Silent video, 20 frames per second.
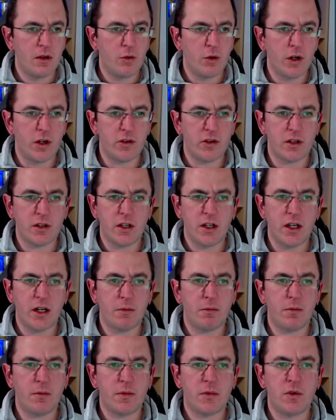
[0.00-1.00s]
where is it
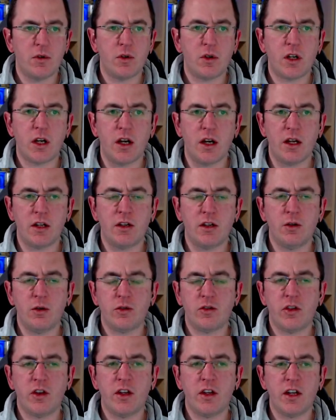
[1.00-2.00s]
here? You can
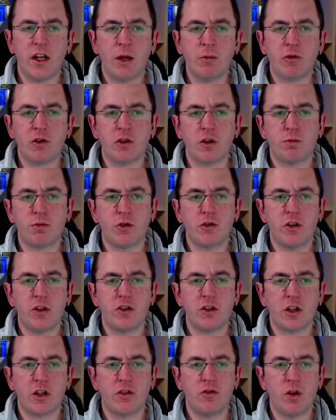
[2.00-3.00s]
use the name stored
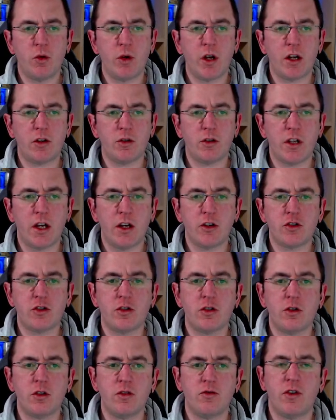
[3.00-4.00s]
procedure query
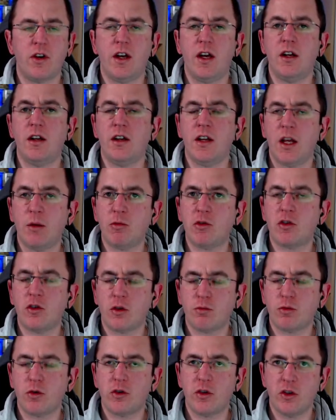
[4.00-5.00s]
annotation to define a name
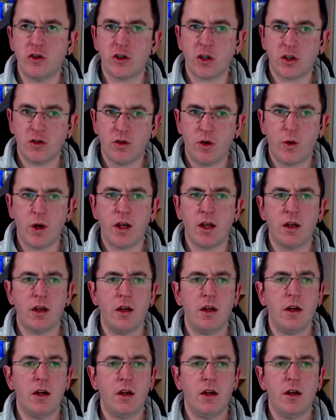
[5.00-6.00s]
stored procedure query.
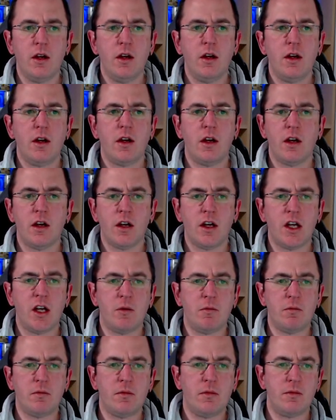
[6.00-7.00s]

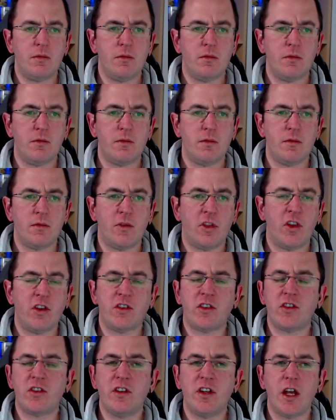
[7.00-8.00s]

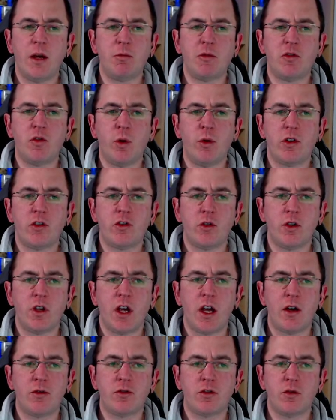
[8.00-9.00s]
This is a name query, so
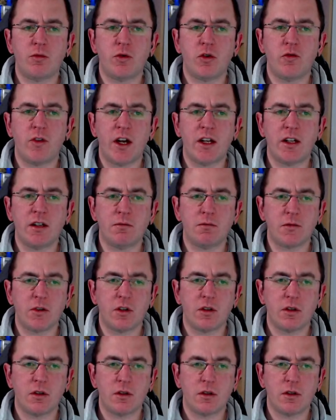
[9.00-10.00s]
you have to provide it.
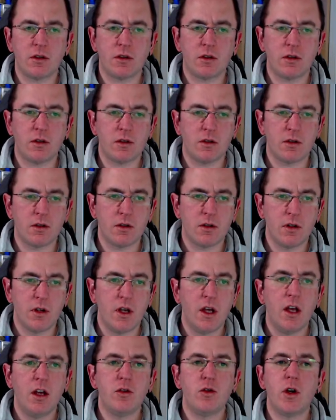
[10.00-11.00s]

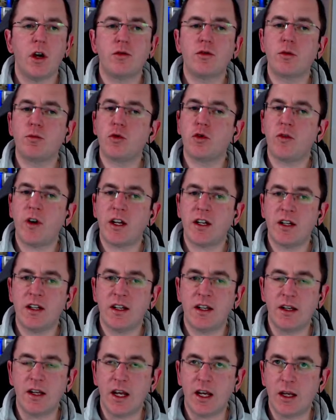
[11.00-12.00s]
You have to provide a
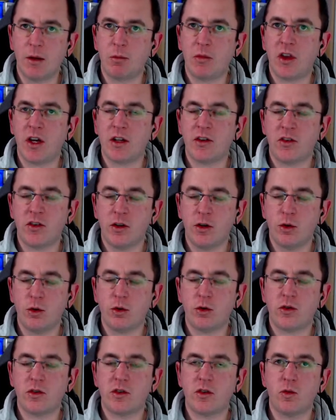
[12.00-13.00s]
name that's
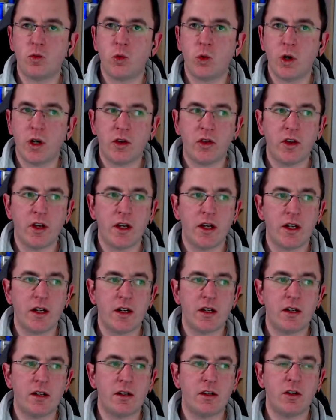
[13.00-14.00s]
used
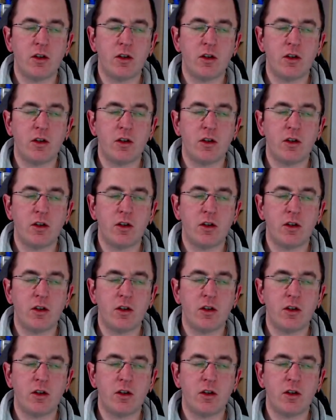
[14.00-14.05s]
within